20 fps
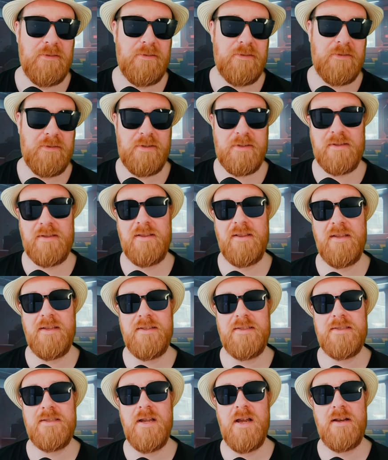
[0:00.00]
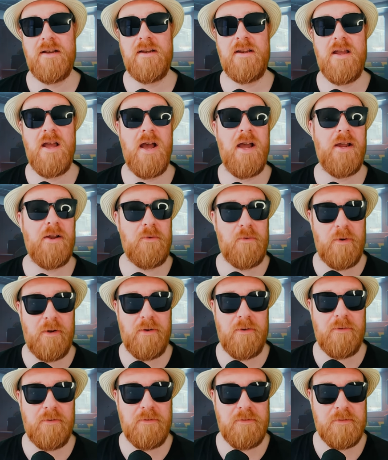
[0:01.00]
Or at least not in
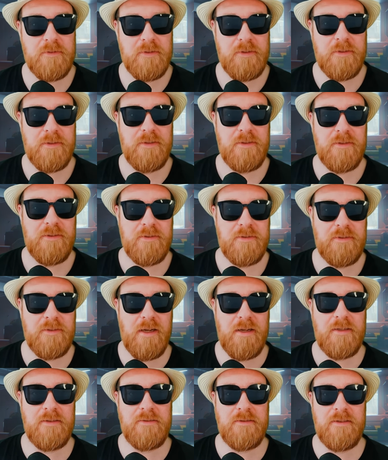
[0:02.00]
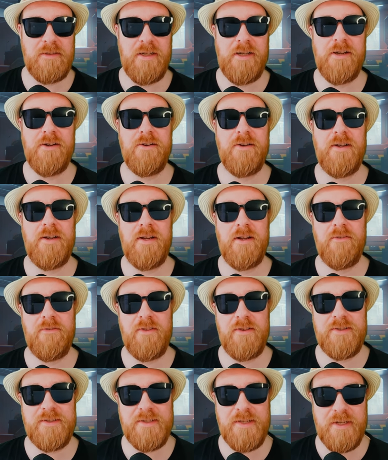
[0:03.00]
Cairo. Not near any of
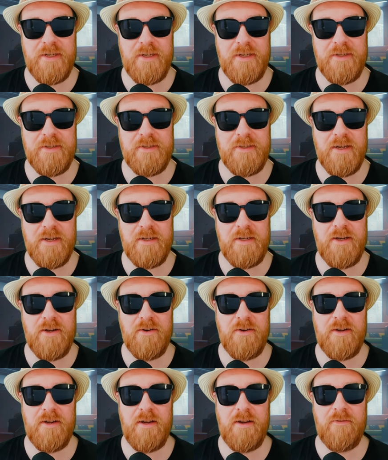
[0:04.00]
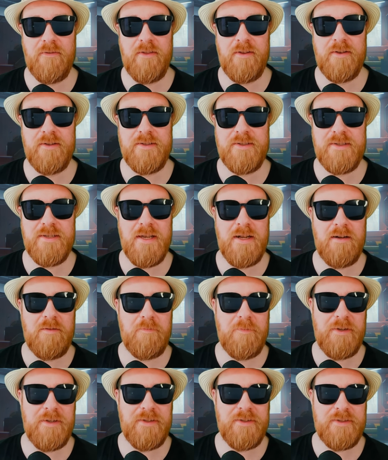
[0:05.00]
the cities, not near any of the
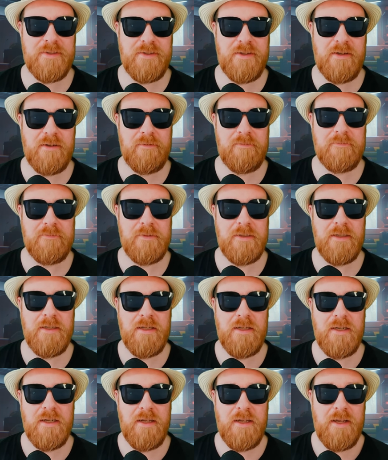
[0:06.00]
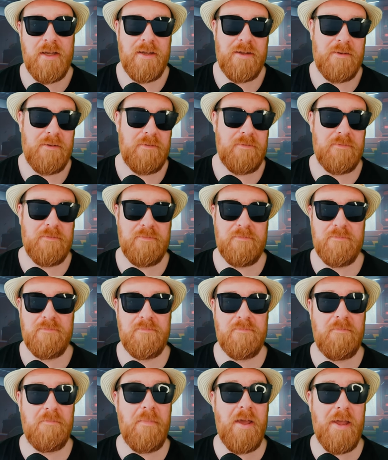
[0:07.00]
settlements, so
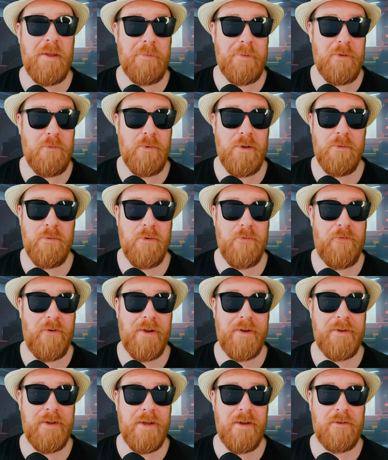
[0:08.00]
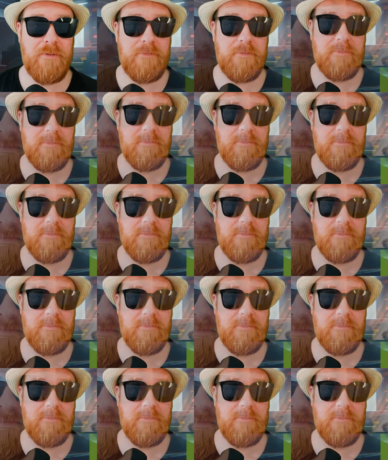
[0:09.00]
maybe we will find out.